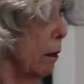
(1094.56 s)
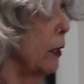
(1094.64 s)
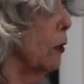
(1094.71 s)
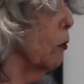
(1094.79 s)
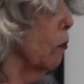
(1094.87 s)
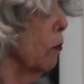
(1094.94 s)
you
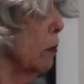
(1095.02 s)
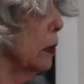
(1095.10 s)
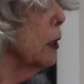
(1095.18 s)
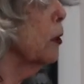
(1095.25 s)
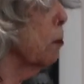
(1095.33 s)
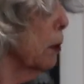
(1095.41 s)
know,
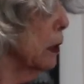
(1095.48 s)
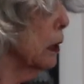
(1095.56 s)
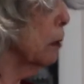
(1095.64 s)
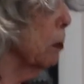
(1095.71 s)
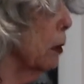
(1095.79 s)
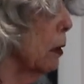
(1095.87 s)
to the
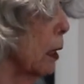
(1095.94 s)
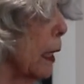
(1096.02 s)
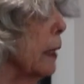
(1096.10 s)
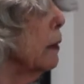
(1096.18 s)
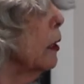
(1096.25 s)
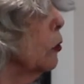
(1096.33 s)
principal
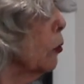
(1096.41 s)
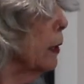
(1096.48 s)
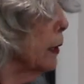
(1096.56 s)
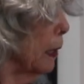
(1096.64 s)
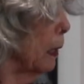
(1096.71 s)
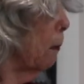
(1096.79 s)
and
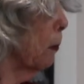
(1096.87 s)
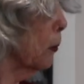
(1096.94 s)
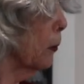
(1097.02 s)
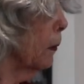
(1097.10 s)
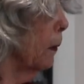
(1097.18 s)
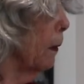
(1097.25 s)
trying to help her
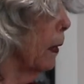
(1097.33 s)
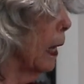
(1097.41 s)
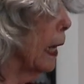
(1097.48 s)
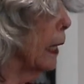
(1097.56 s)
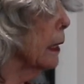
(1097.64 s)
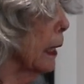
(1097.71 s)

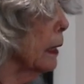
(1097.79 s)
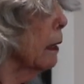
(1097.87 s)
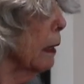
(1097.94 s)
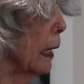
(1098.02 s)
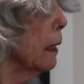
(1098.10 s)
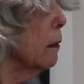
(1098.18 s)
and
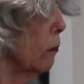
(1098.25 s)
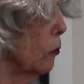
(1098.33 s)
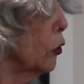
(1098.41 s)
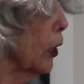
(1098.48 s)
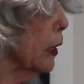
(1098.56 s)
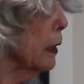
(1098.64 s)
get that
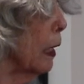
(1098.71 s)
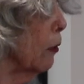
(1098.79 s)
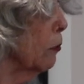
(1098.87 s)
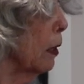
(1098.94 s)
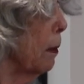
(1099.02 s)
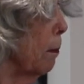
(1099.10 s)
checked
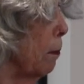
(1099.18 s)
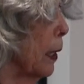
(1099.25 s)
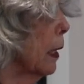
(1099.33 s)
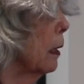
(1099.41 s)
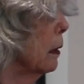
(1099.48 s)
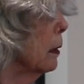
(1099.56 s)
out,
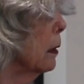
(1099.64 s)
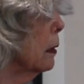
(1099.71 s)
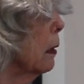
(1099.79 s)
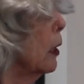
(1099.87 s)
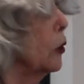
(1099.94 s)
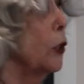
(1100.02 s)

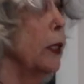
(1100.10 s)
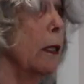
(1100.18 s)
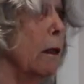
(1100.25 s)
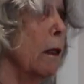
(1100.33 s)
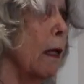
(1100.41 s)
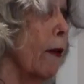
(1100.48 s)
because she
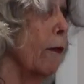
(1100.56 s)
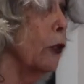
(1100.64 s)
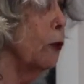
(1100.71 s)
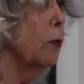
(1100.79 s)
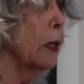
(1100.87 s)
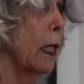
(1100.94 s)
didn't have,
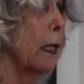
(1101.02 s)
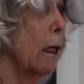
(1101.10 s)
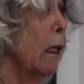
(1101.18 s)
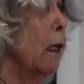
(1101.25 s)
she was like